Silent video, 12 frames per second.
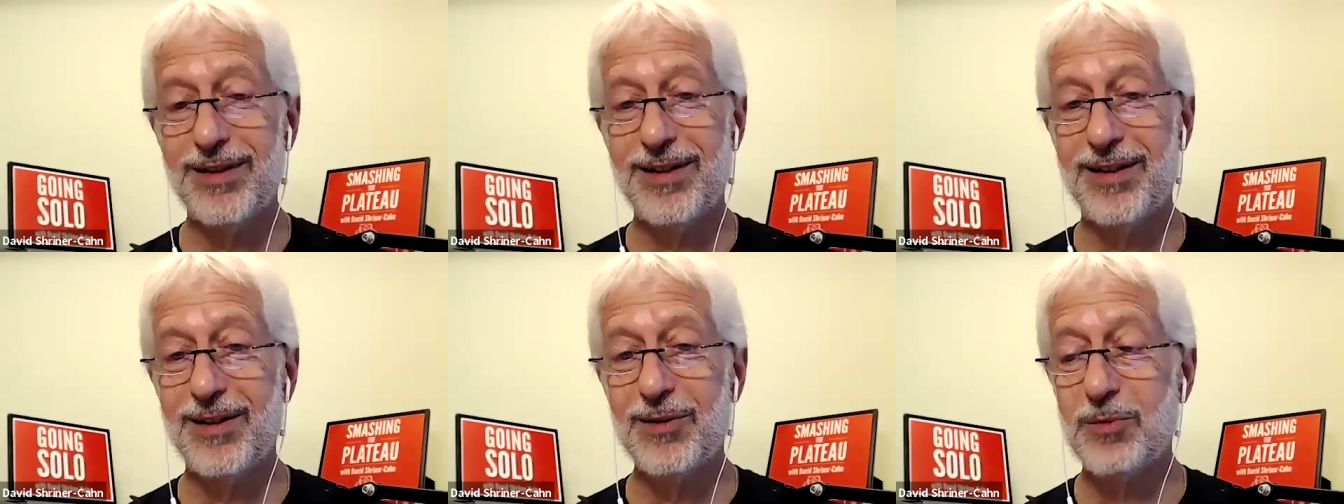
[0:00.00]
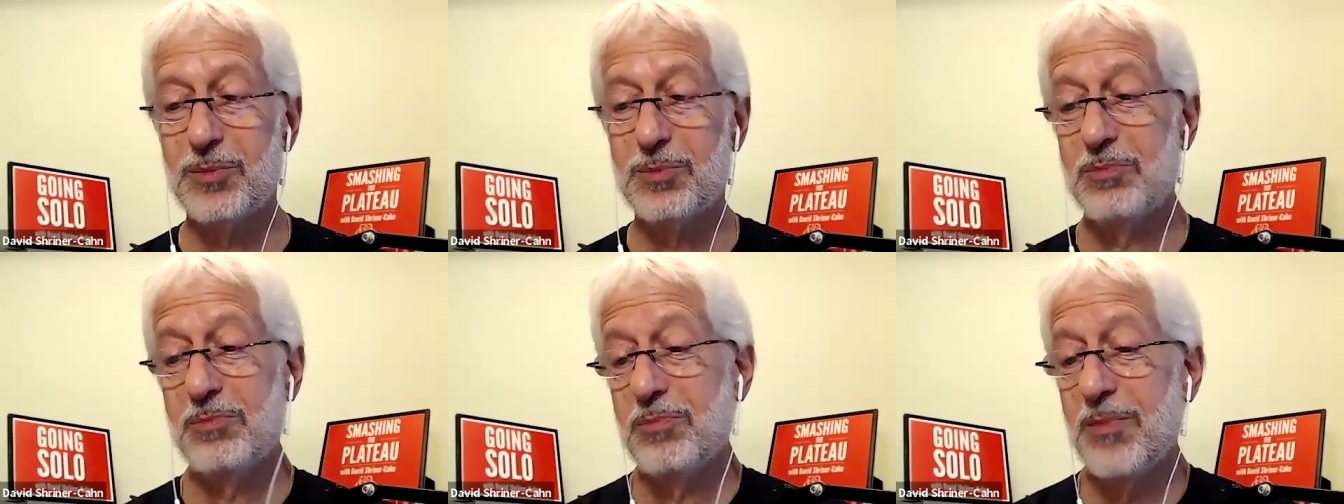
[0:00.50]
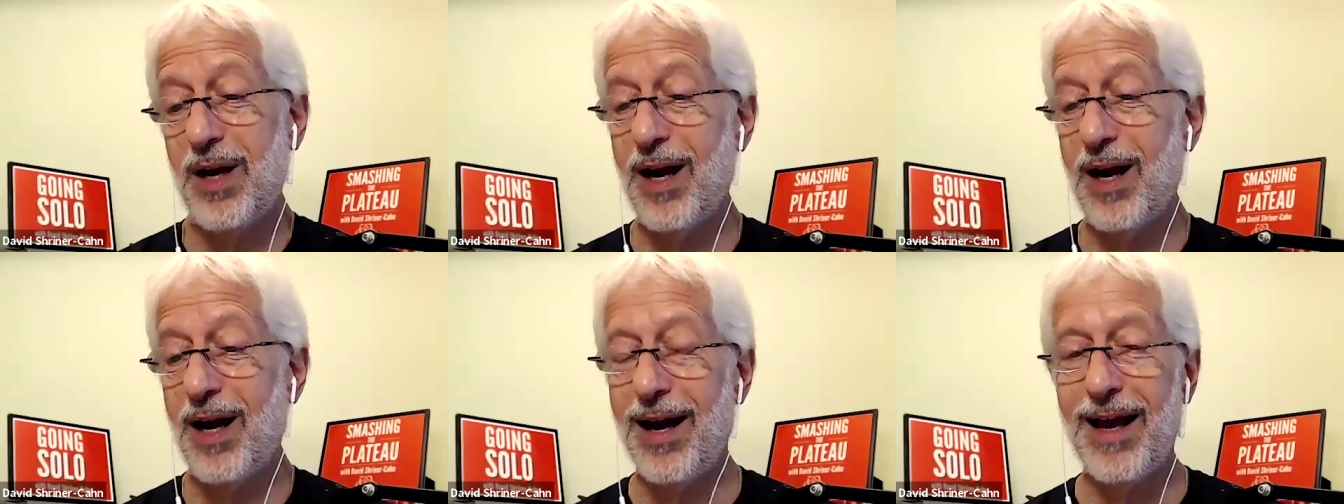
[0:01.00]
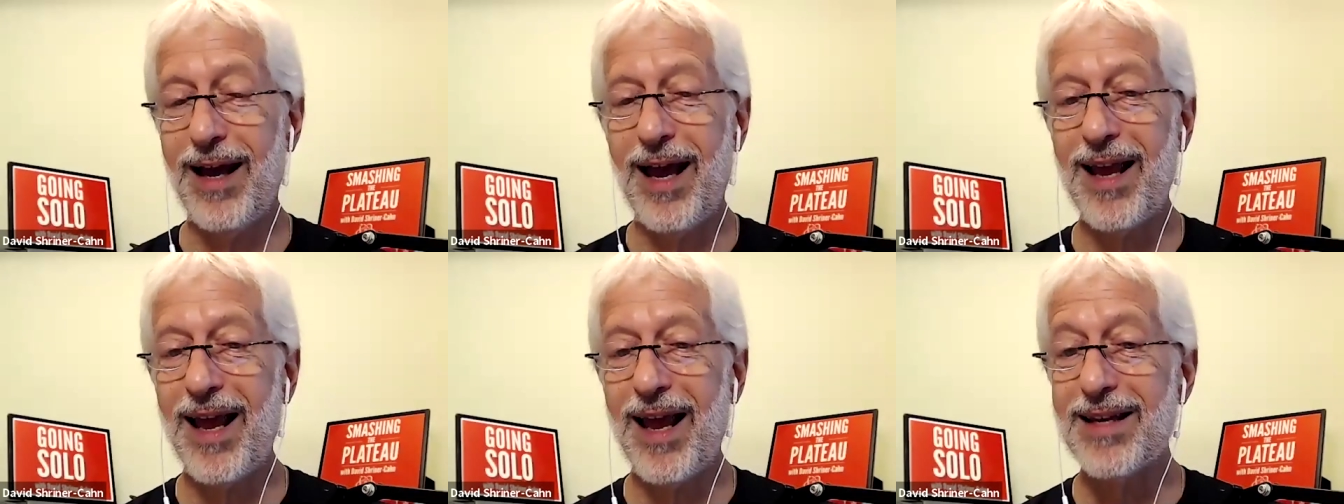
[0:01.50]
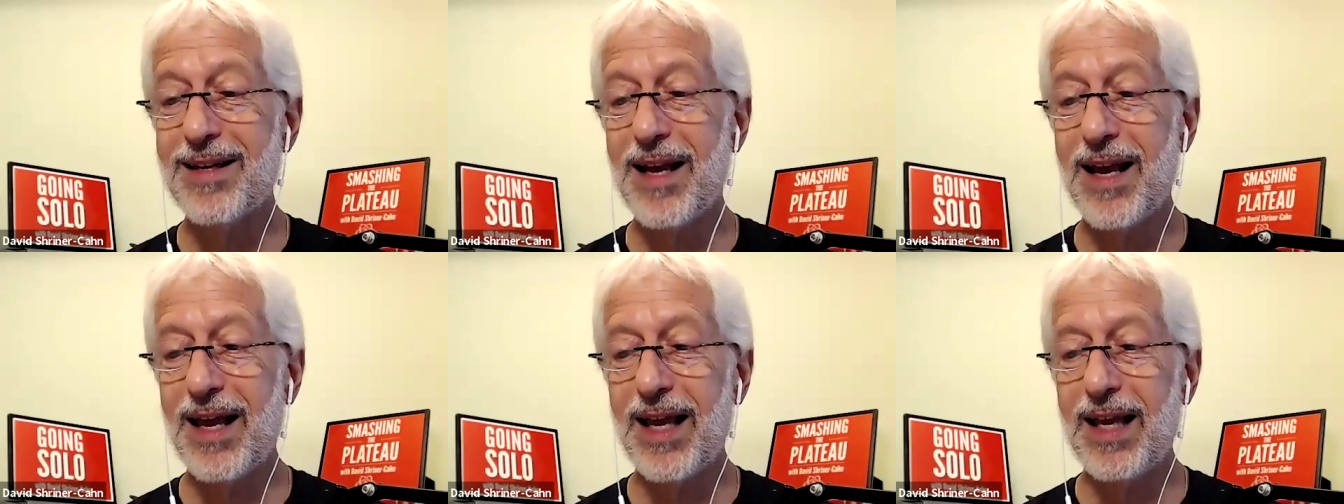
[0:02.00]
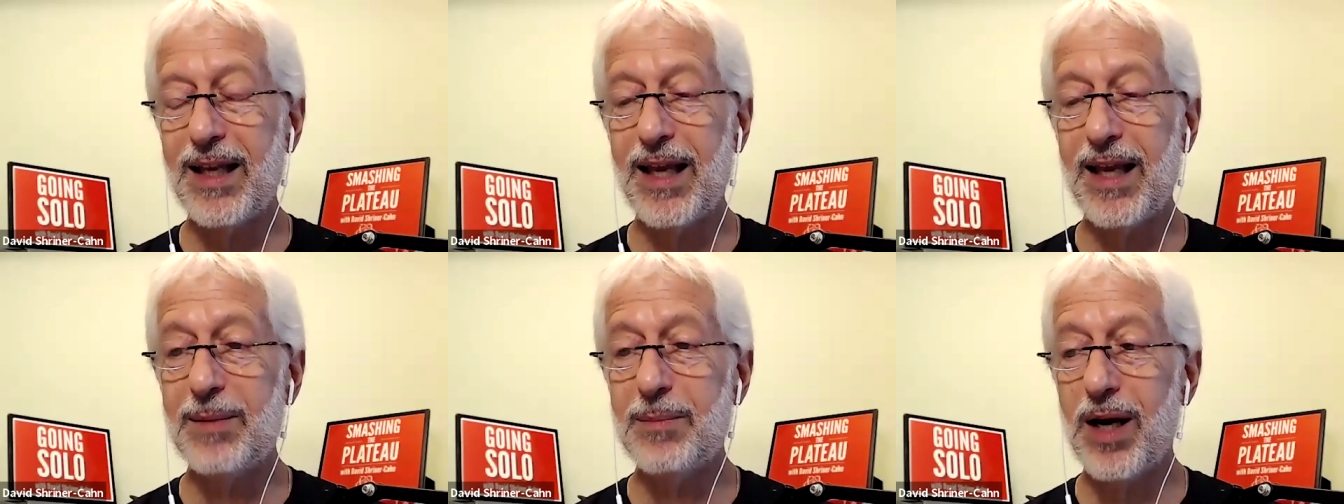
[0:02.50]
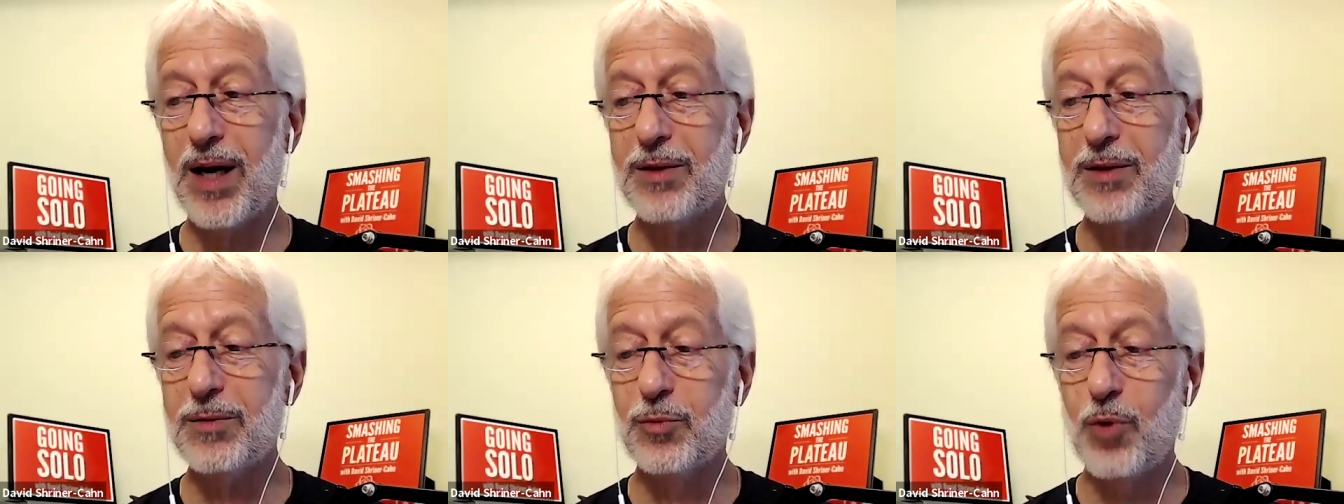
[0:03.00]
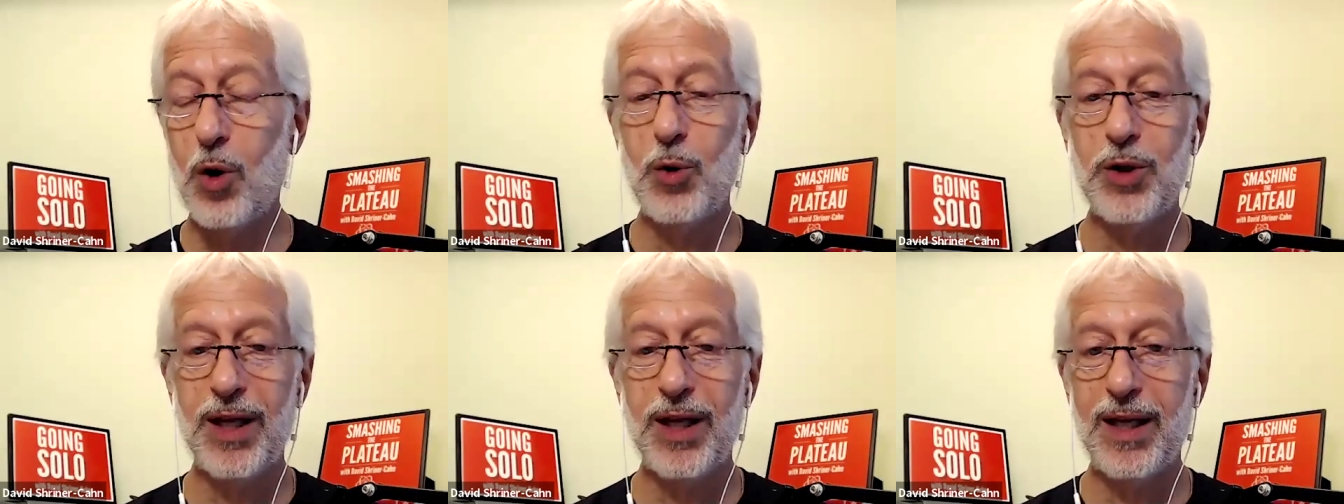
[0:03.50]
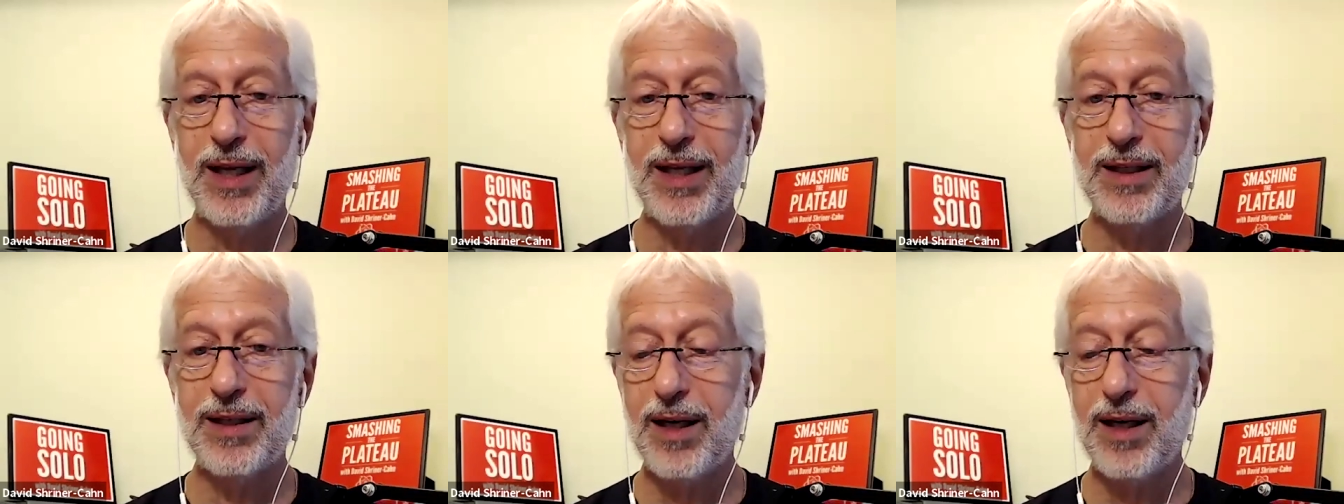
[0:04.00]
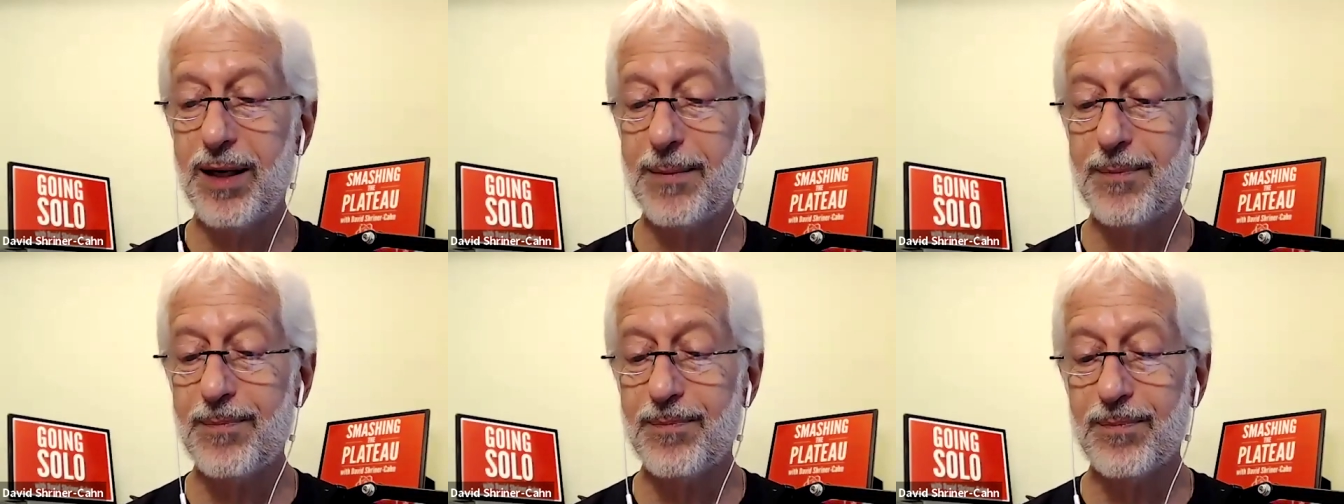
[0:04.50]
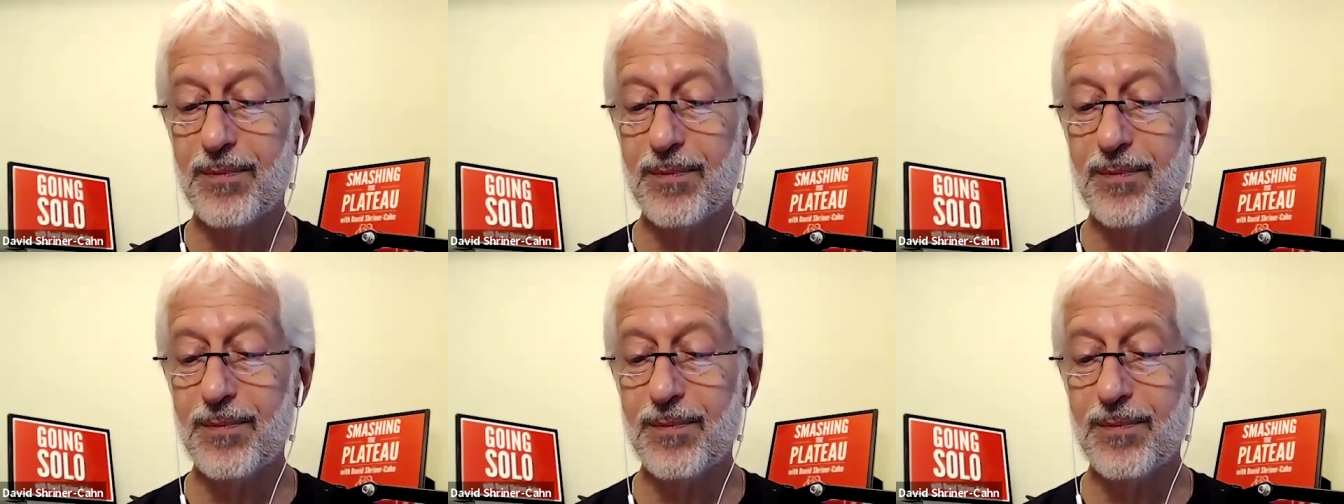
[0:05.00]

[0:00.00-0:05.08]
you, and, and in my role in, um,